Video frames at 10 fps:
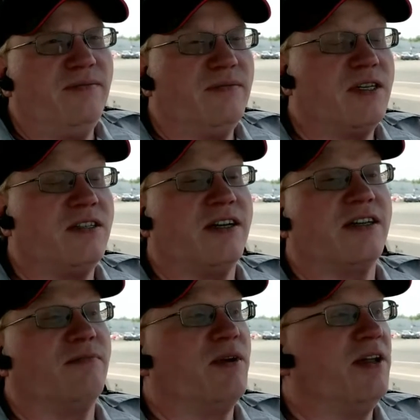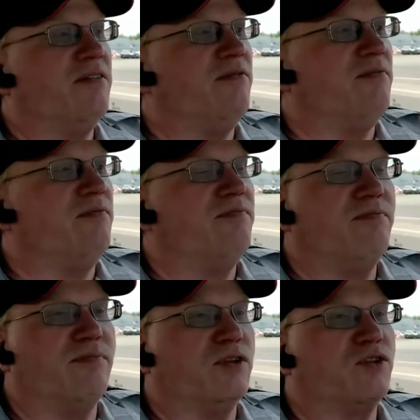Sounds like some kind of
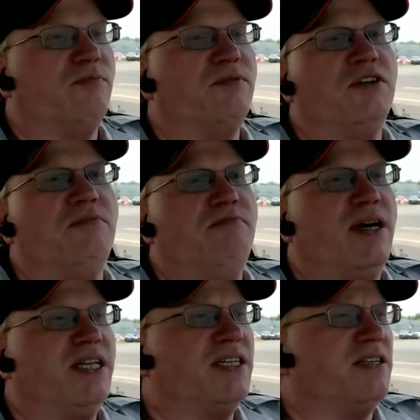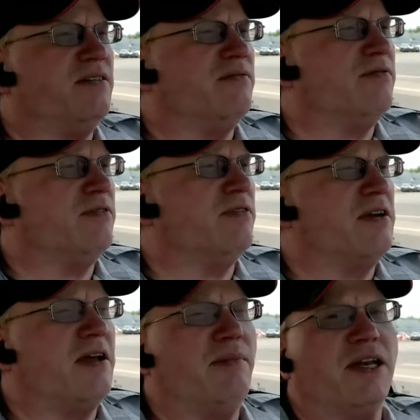prescription medicine for
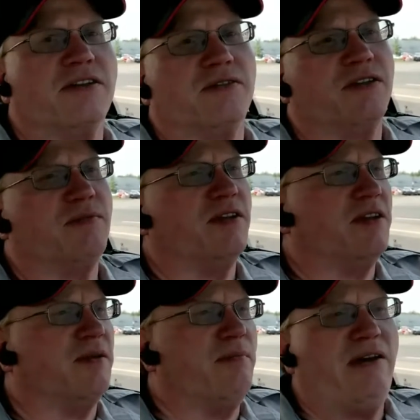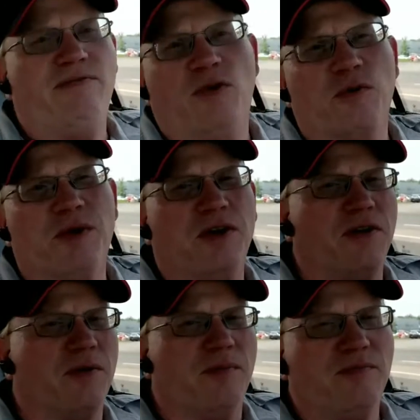diabetics or something, like metformin
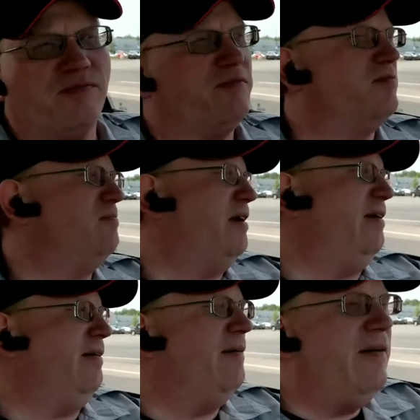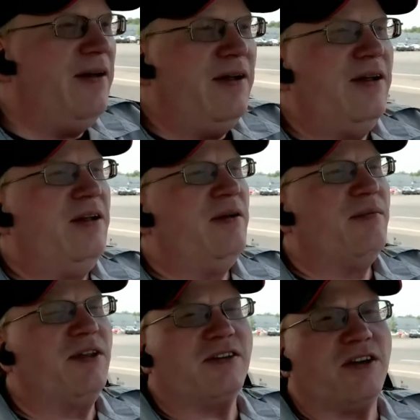or no.
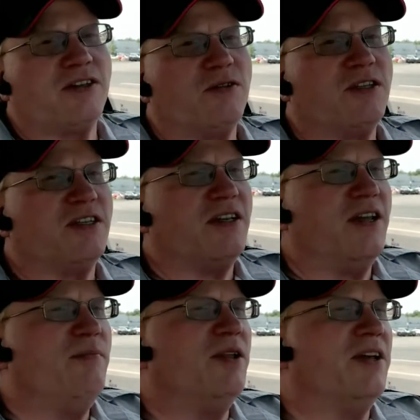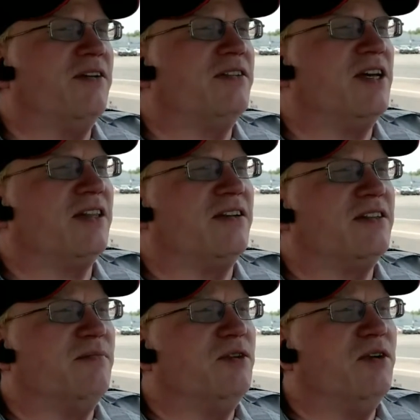There's all sorts of emulators out there.
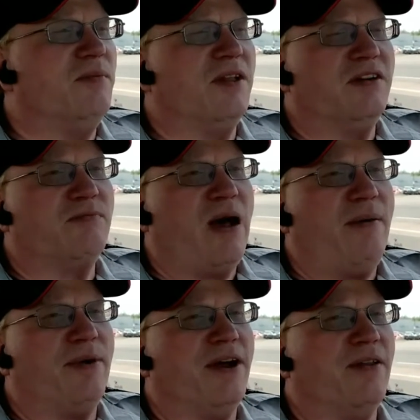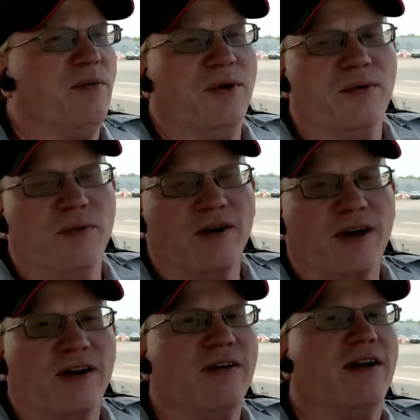Some new emulators popping out of the woodwork
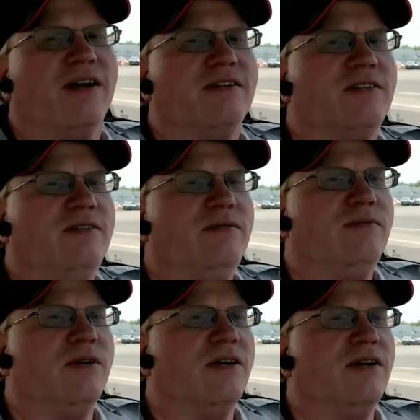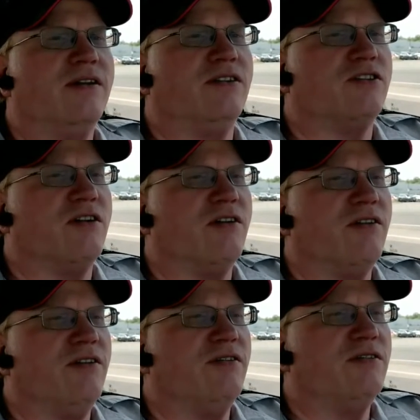here and there. So we're gonna install
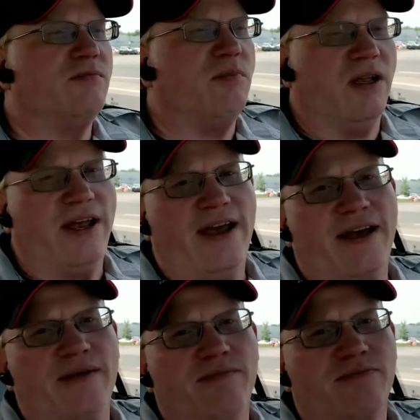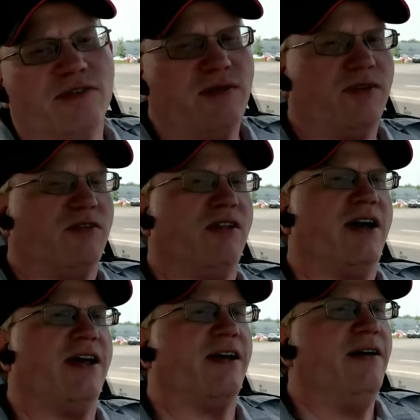those, play at them, see what they're
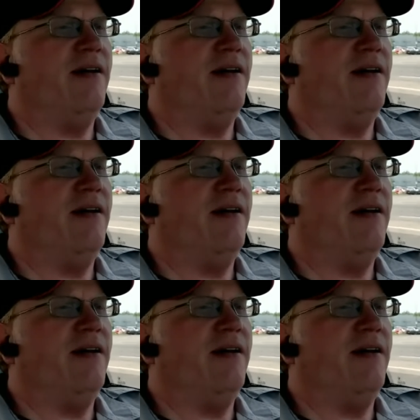like.